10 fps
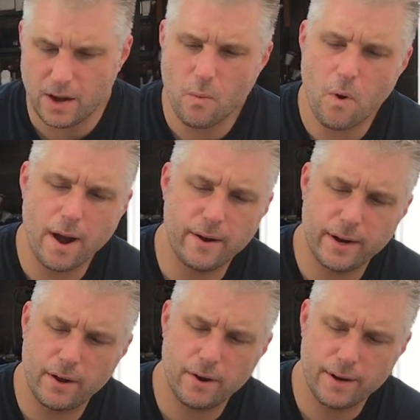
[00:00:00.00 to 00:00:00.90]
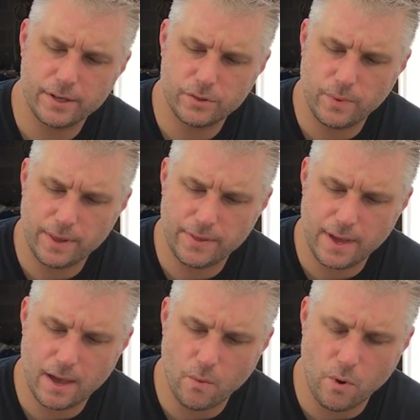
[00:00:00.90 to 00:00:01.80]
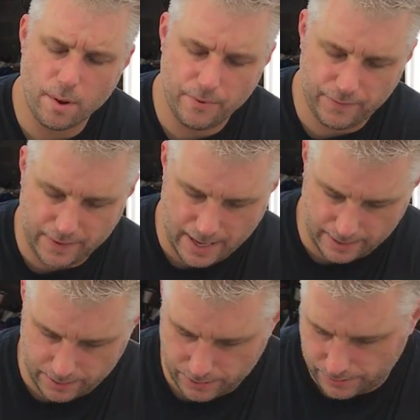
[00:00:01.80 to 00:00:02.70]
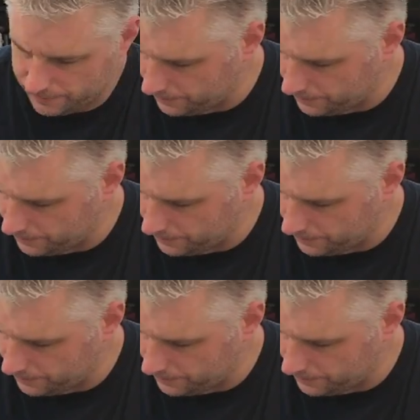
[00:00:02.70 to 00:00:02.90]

got your wiring harness with waterproof connectors.